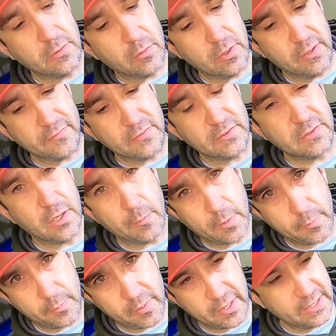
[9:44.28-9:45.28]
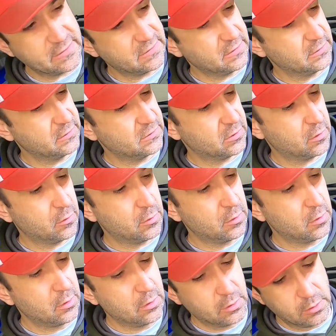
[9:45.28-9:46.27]
and don't have to tear my plastic. So
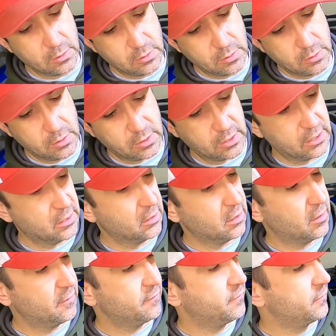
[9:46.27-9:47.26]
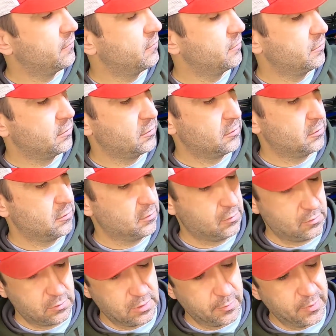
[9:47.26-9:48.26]
I love
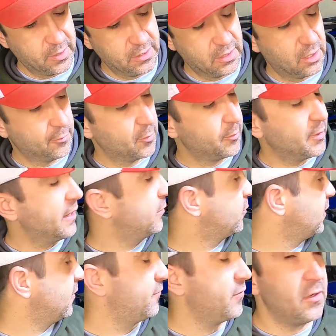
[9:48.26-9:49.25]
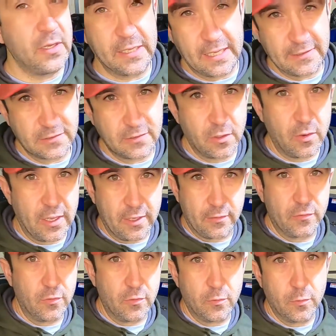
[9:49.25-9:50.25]
the bait keeper. By the way, if any of you guys know how
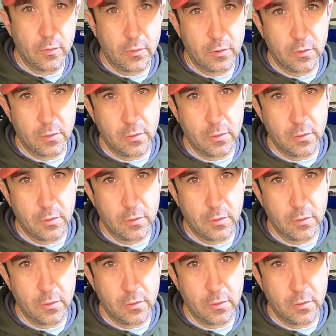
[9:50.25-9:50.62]
to do